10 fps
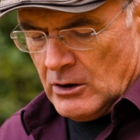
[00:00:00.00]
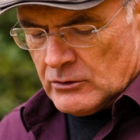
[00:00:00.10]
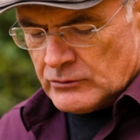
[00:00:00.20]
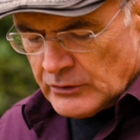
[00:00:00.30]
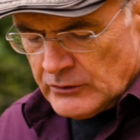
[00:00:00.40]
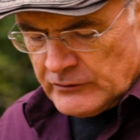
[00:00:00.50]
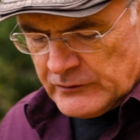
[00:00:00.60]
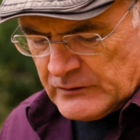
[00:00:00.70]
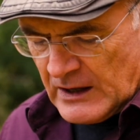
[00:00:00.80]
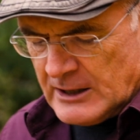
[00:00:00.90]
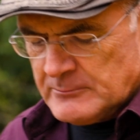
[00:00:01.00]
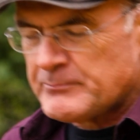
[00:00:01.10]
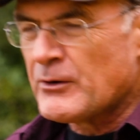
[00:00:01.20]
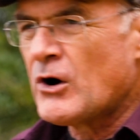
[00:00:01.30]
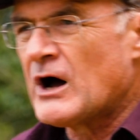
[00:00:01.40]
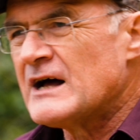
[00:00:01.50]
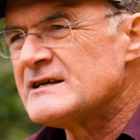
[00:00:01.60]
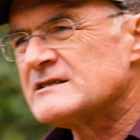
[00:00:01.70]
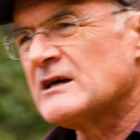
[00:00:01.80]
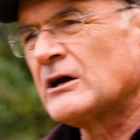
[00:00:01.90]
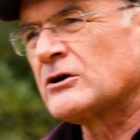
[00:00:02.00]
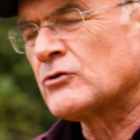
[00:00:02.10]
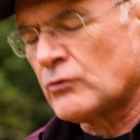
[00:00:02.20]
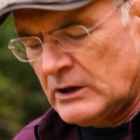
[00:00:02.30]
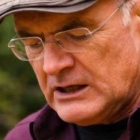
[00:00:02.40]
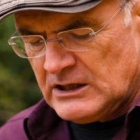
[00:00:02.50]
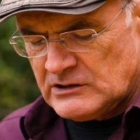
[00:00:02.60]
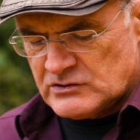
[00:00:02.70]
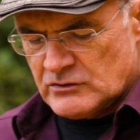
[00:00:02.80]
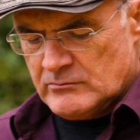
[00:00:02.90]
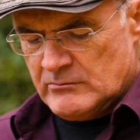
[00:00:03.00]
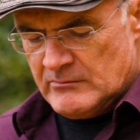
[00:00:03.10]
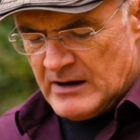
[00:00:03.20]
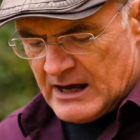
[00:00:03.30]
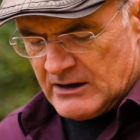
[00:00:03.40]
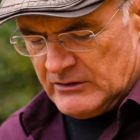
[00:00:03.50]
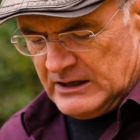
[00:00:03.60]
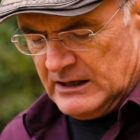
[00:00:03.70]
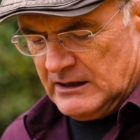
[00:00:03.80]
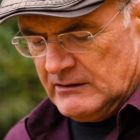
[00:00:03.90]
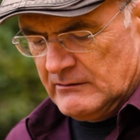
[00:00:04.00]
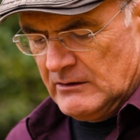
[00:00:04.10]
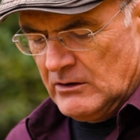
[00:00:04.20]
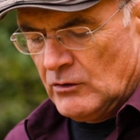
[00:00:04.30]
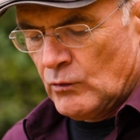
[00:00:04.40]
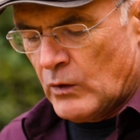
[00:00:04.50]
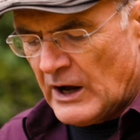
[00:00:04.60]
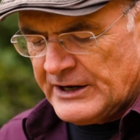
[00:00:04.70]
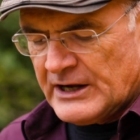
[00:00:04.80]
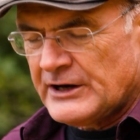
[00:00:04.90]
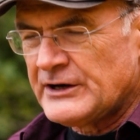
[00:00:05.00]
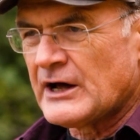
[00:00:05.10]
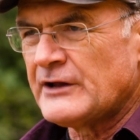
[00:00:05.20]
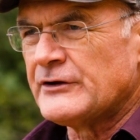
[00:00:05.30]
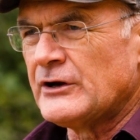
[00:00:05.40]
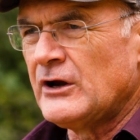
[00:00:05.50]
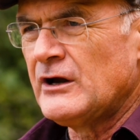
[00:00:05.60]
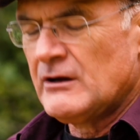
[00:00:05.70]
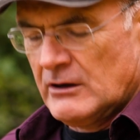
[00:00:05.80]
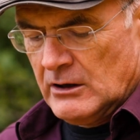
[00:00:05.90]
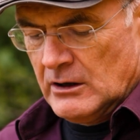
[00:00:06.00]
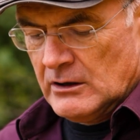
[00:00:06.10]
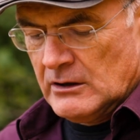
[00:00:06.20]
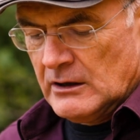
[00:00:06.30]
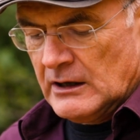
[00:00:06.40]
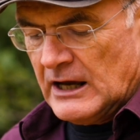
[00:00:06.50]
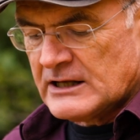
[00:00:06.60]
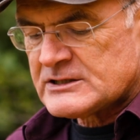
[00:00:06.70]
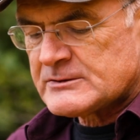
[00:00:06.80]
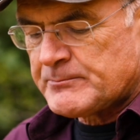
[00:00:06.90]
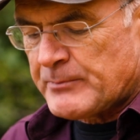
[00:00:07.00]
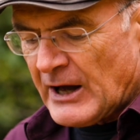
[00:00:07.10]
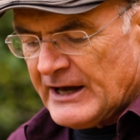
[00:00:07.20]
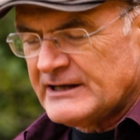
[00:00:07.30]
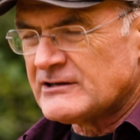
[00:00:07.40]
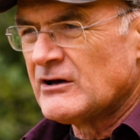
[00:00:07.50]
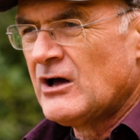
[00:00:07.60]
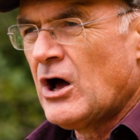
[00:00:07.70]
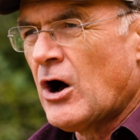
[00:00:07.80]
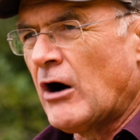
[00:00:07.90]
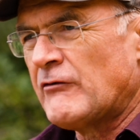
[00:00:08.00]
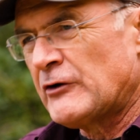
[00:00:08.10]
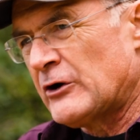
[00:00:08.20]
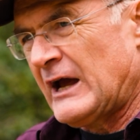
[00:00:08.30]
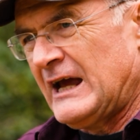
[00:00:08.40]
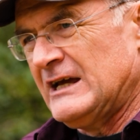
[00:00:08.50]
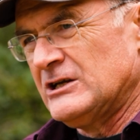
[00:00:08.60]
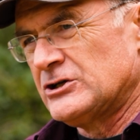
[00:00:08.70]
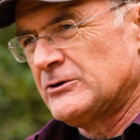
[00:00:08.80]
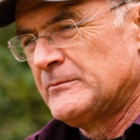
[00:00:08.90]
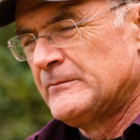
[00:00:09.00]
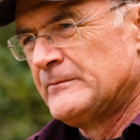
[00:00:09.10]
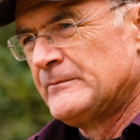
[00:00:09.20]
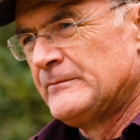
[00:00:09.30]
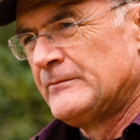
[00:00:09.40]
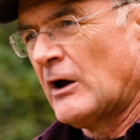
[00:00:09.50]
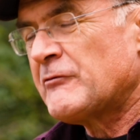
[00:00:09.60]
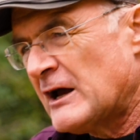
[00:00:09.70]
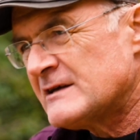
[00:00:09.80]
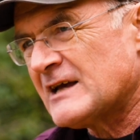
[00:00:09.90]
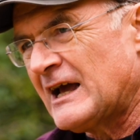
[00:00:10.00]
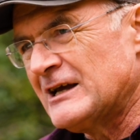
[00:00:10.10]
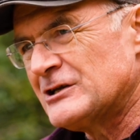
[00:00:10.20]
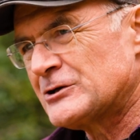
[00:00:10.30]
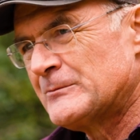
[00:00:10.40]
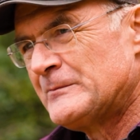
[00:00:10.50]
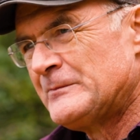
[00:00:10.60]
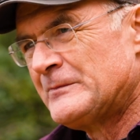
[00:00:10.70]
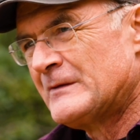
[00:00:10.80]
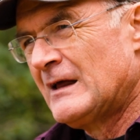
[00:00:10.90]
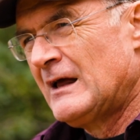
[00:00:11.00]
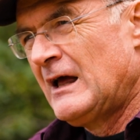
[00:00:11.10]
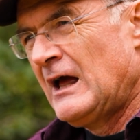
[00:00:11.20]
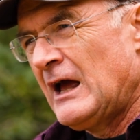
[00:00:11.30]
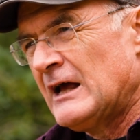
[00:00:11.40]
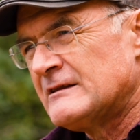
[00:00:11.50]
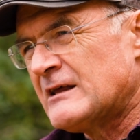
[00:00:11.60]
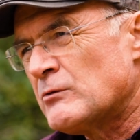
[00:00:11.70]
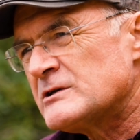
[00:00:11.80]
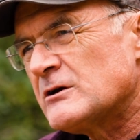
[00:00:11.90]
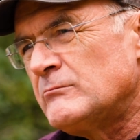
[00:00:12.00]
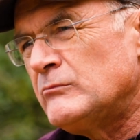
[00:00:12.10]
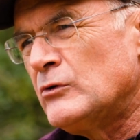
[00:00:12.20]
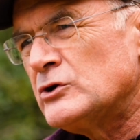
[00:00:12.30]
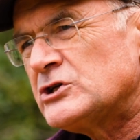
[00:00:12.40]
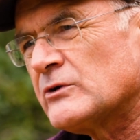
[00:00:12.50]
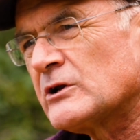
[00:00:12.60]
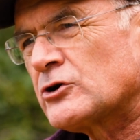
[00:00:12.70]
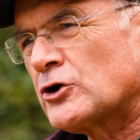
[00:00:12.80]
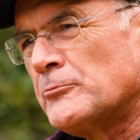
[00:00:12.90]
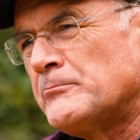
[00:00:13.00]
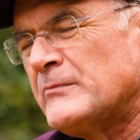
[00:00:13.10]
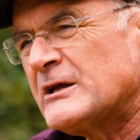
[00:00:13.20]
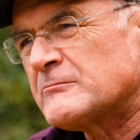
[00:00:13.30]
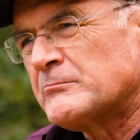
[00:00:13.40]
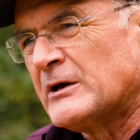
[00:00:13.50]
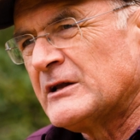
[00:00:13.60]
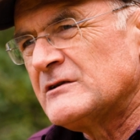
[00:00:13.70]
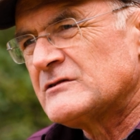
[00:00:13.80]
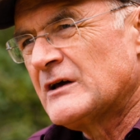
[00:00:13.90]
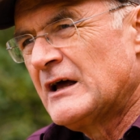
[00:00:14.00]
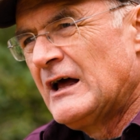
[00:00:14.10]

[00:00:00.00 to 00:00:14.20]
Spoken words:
Ruth and Boaz agree to marry one another in spite of her age, of his age. There was a mutual commitment